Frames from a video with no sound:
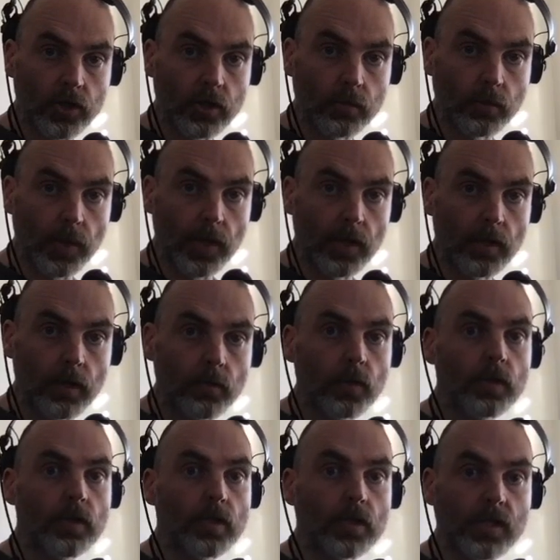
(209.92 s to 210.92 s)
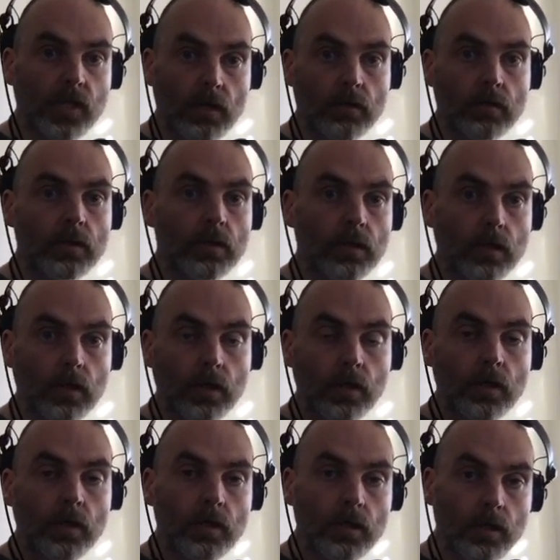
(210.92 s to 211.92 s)
away, and I want the sound
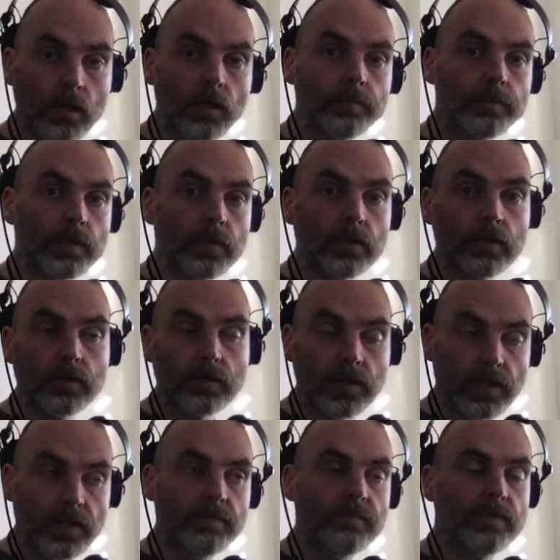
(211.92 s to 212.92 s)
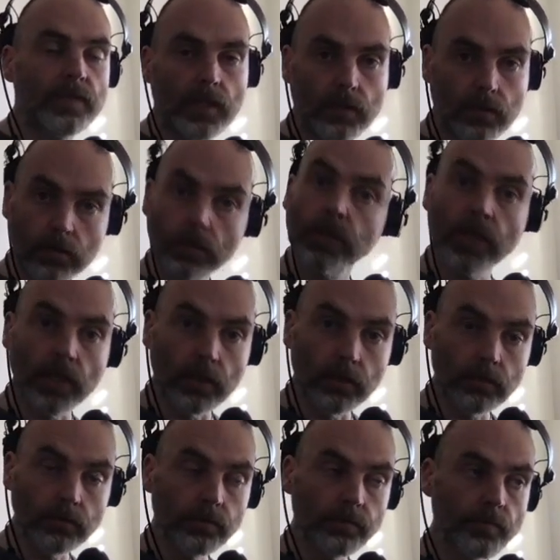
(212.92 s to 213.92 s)
dub to have that
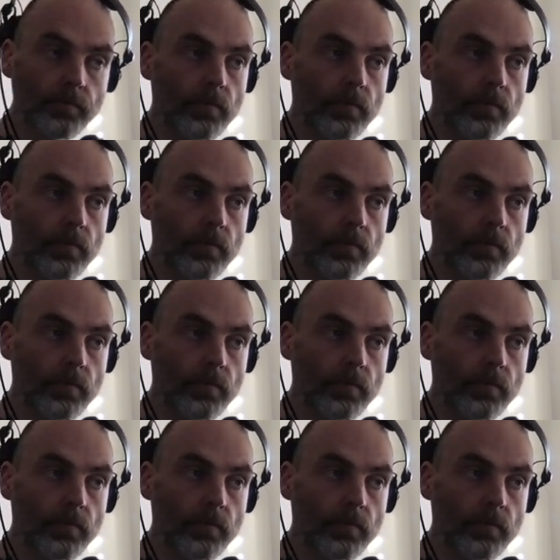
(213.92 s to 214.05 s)
audio.